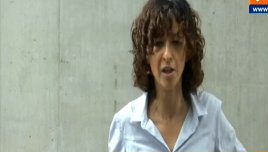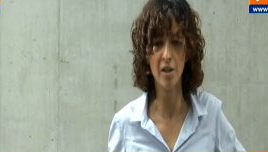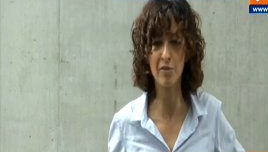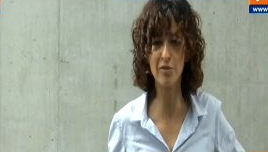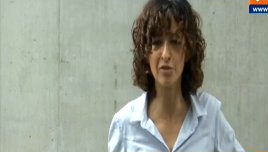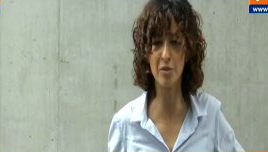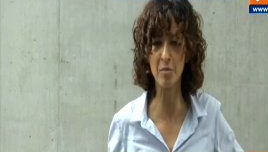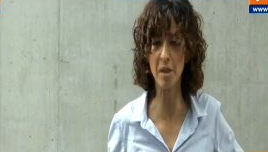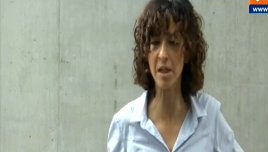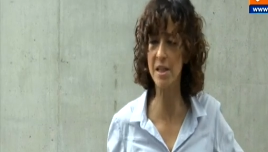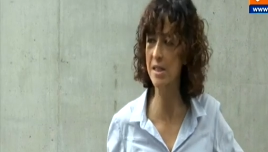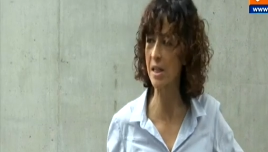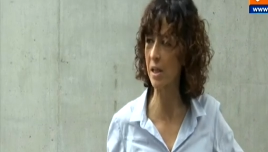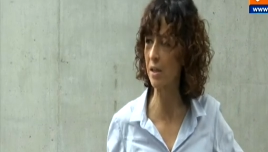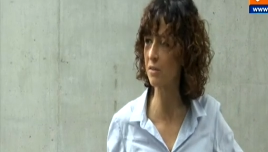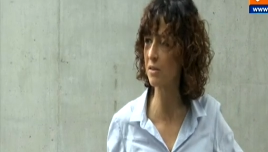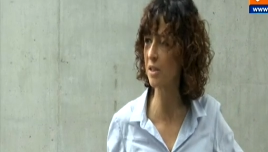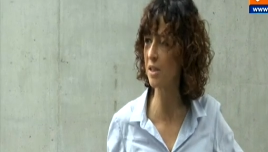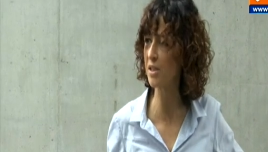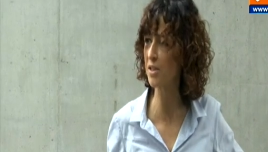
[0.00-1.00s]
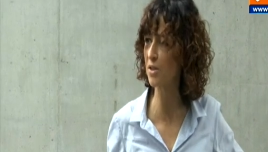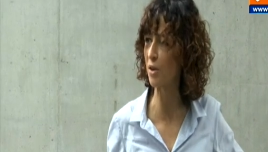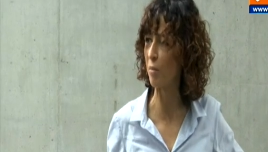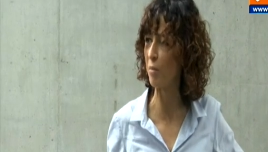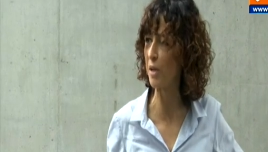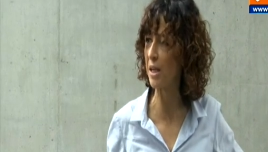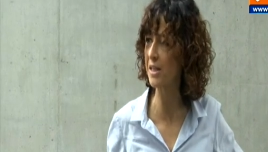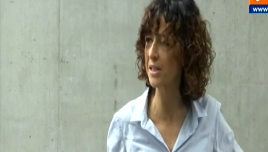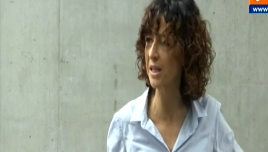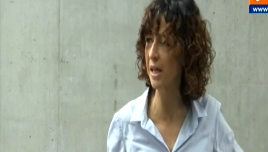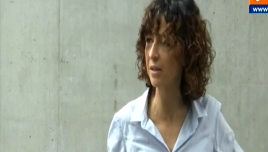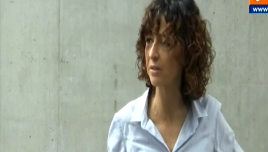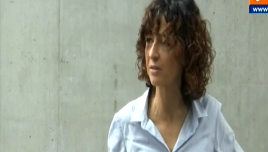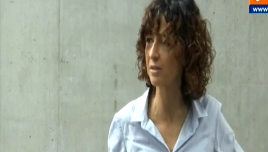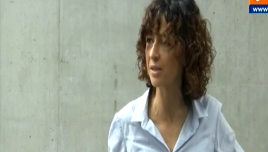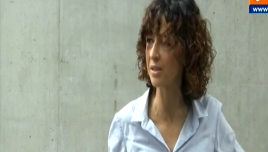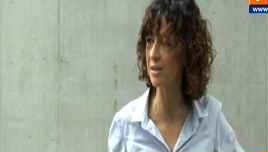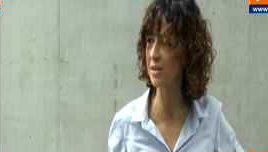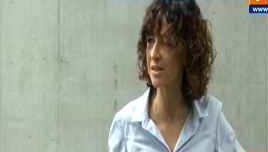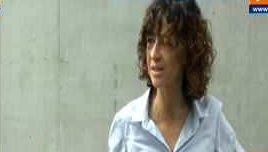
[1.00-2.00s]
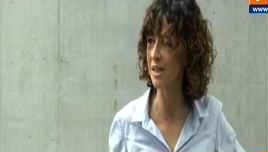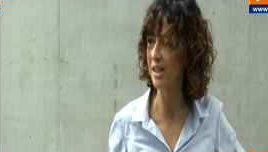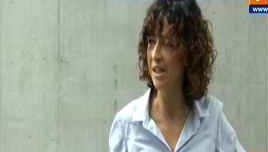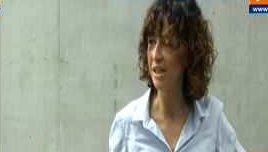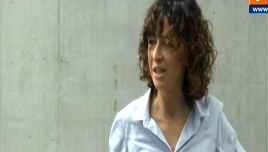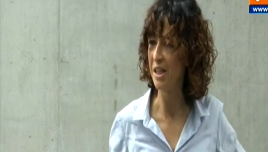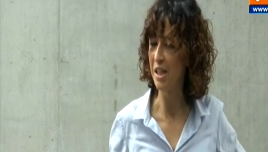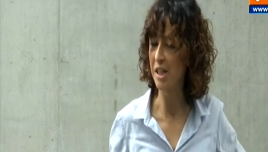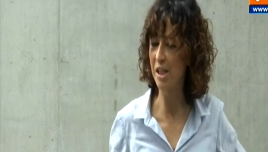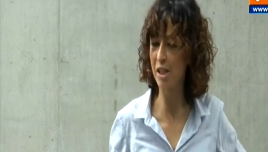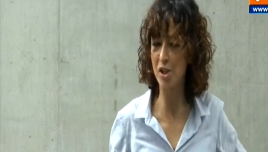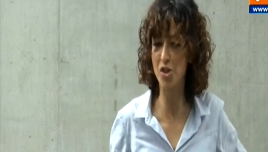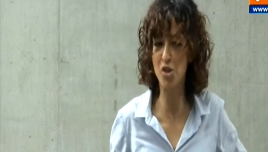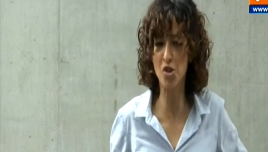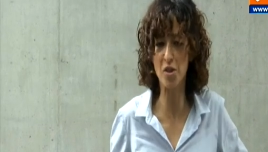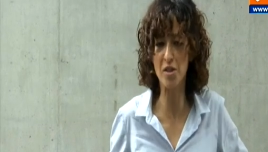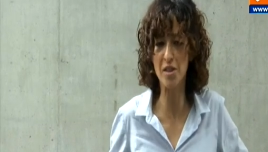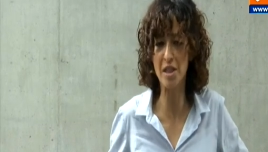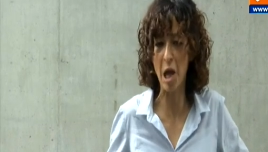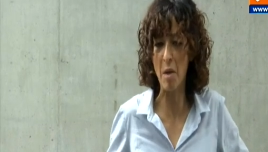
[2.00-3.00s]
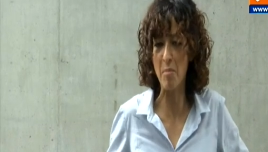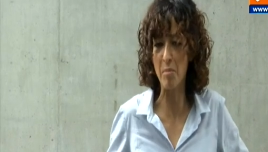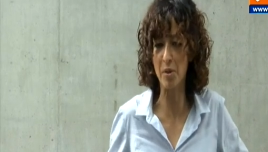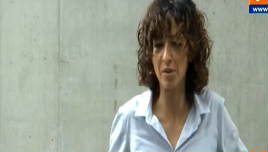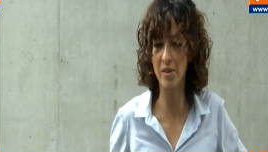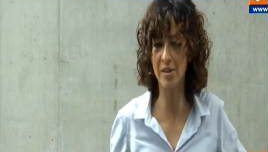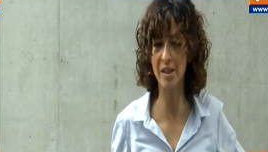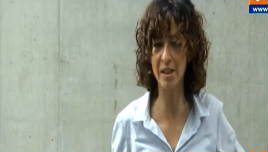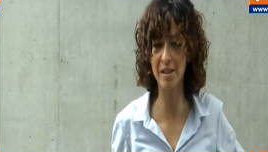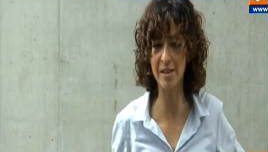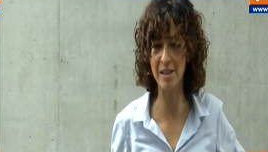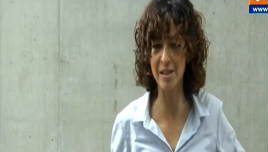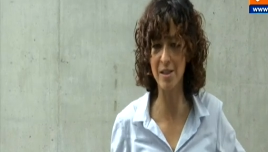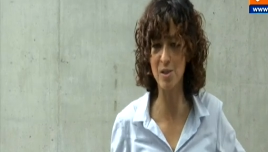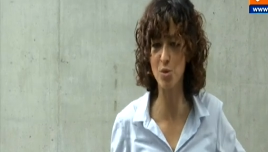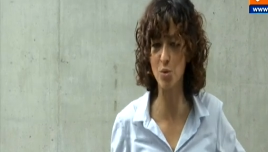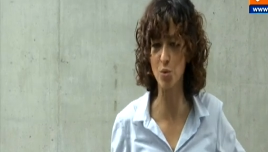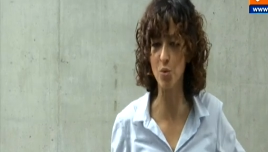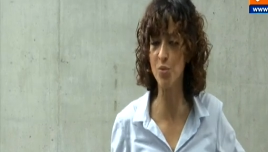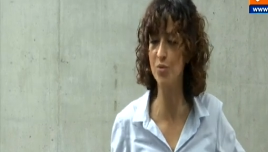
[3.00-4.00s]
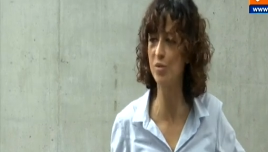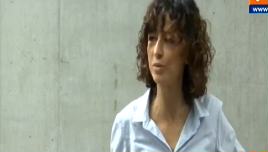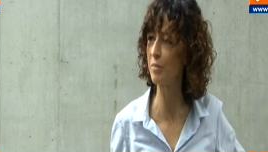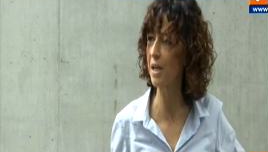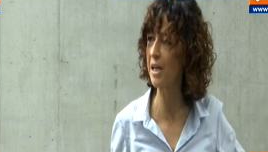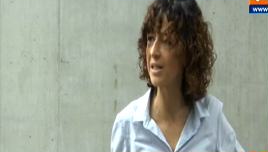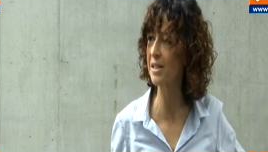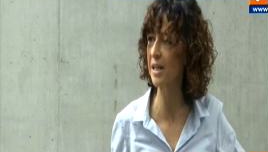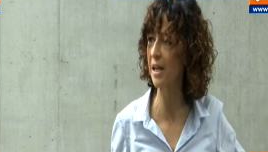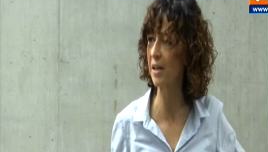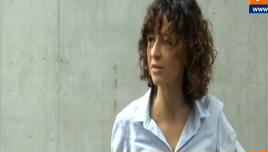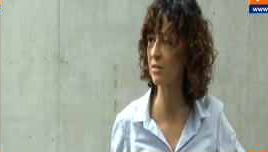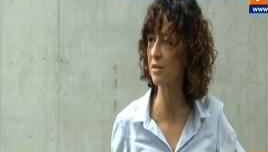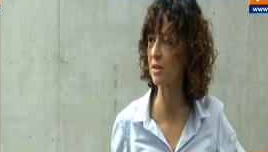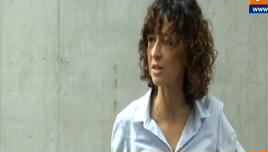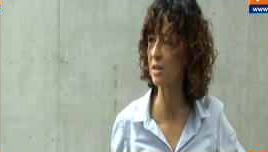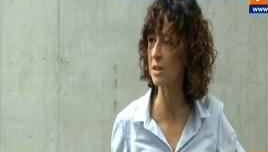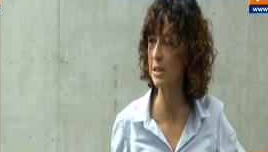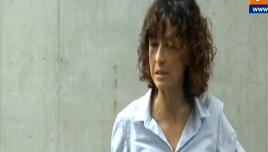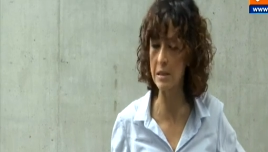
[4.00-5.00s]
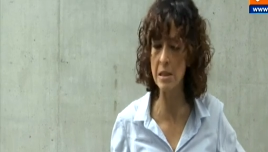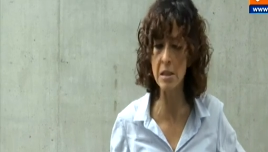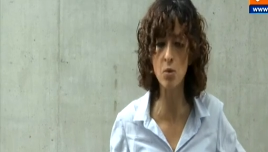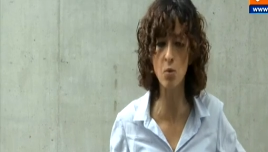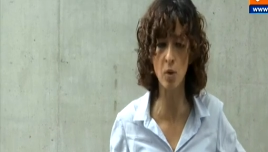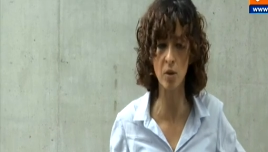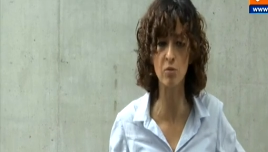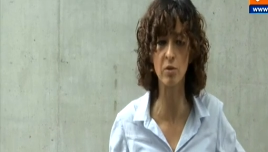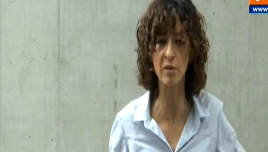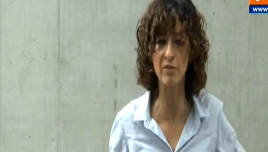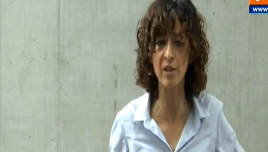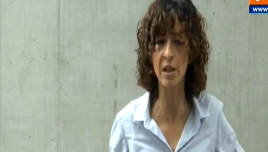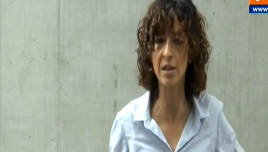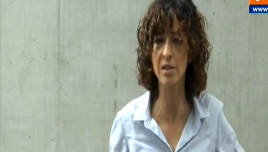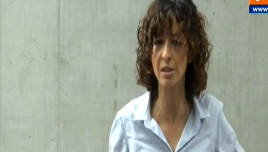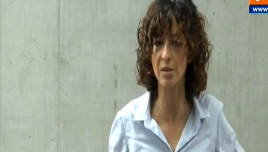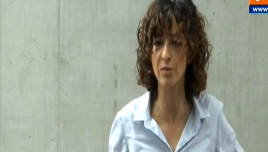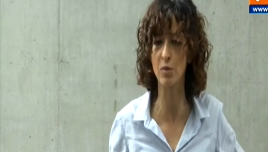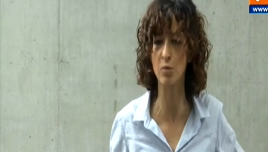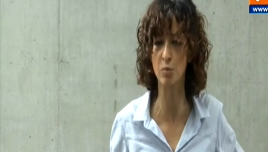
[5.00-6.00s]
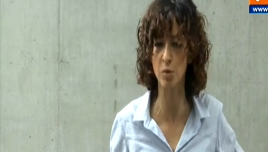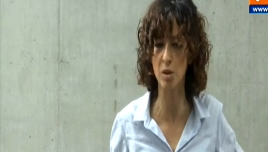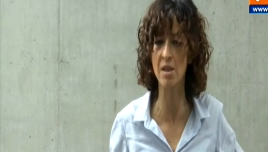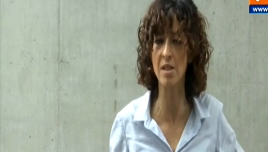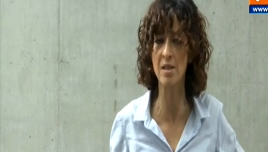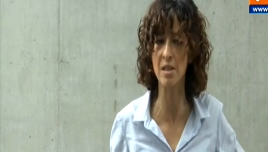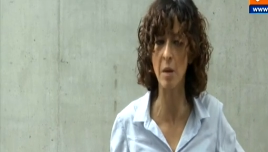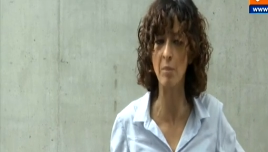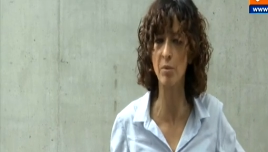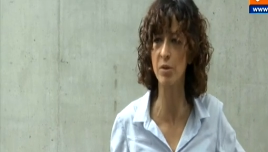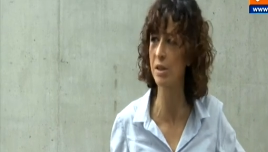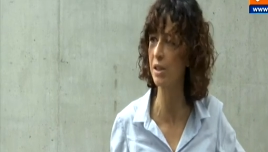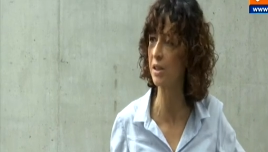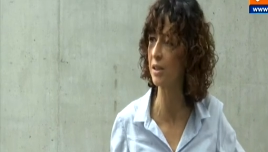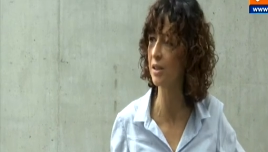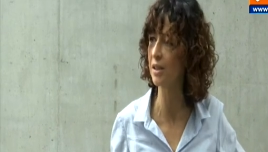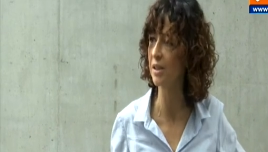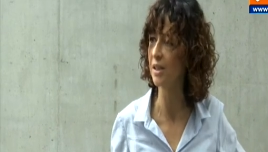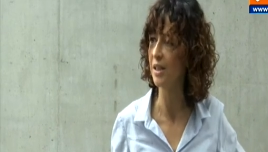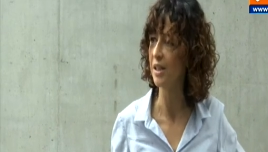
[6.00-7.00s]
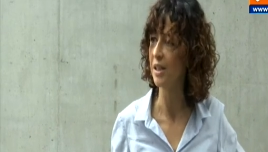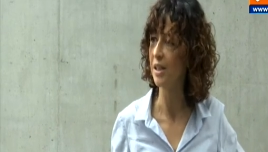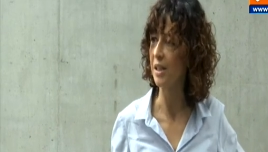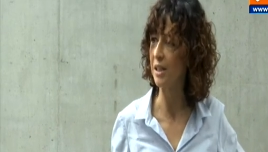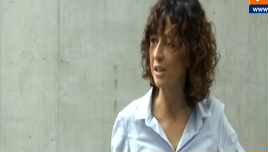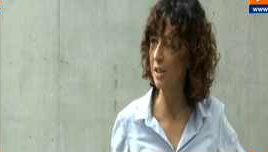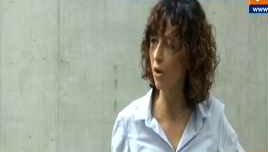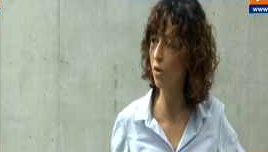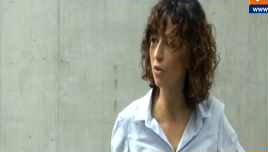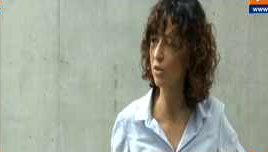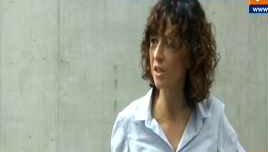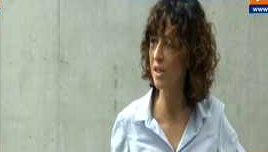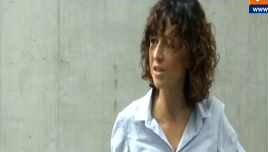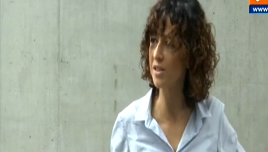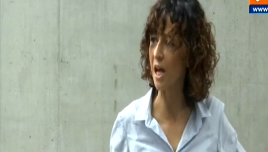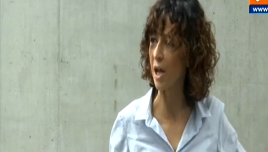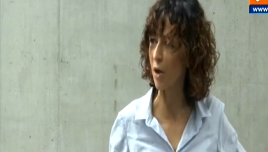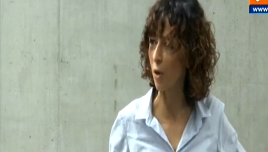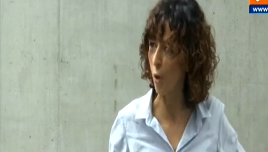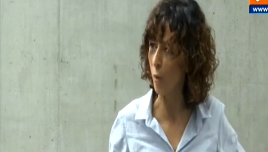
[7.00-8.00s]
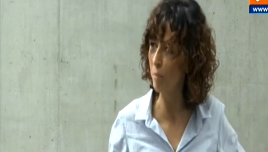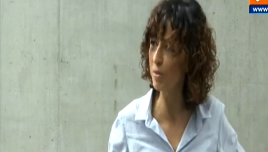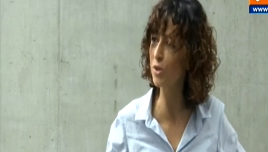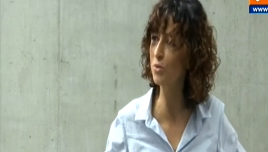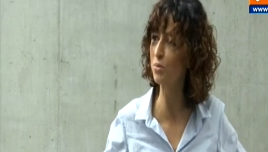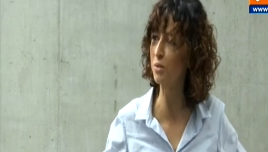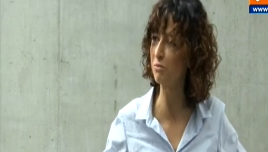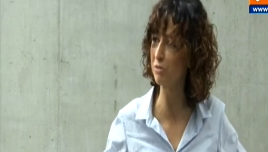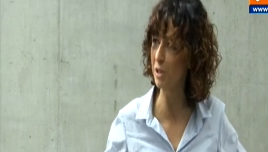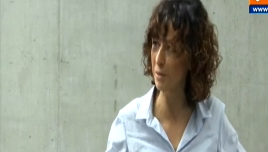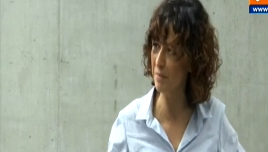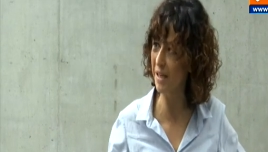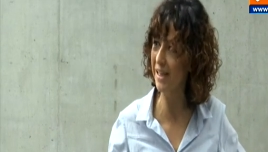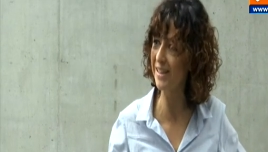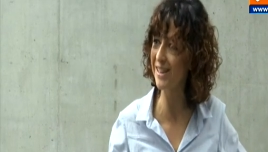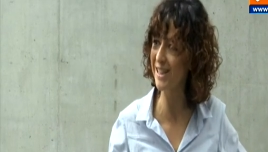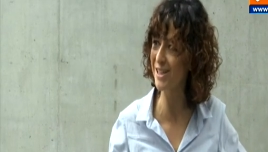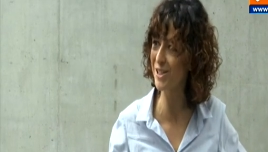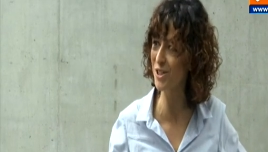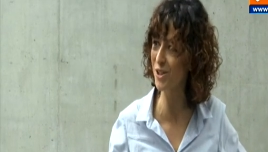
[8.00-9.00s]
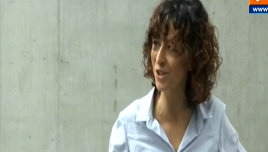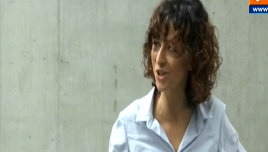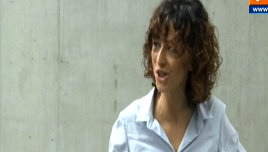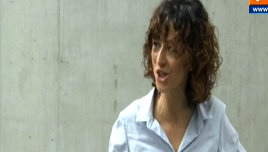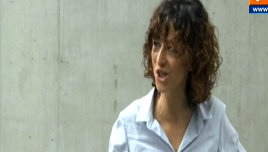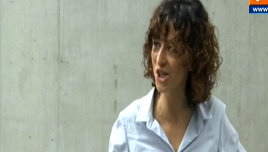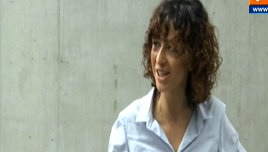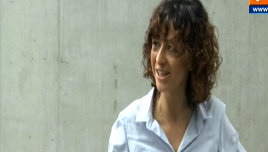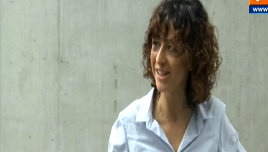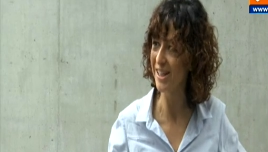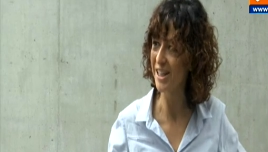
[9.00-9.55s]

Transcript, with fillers: female scientists or male scientists here it's just happened that it's two female scientists and it's quite reflective of what is happening in our days i hope it will remain as such